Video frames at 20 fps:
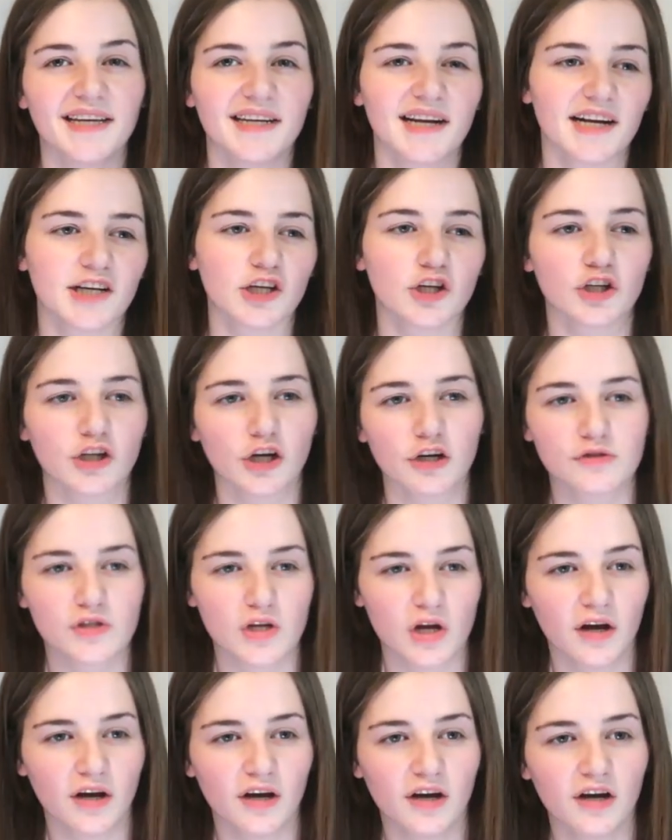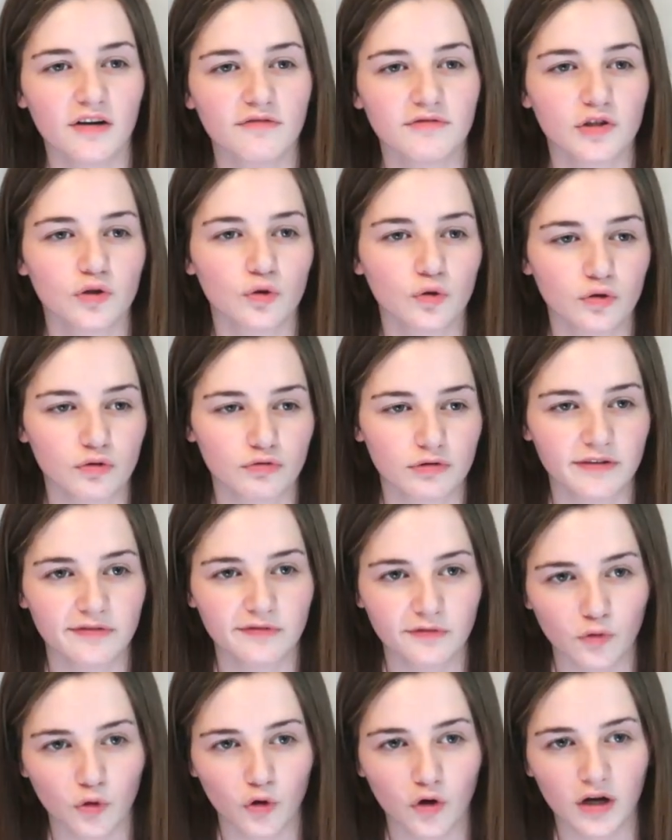and I can go to her and order it
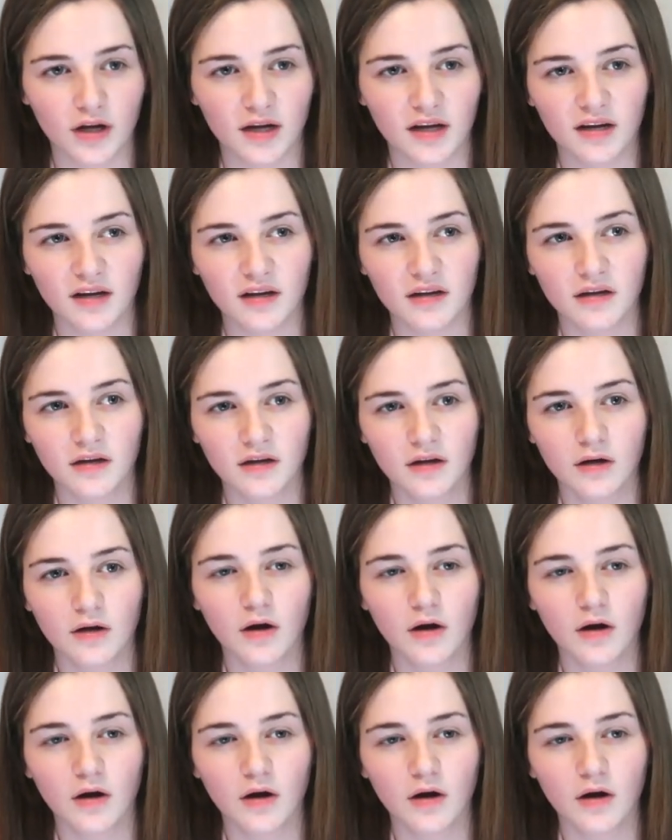for her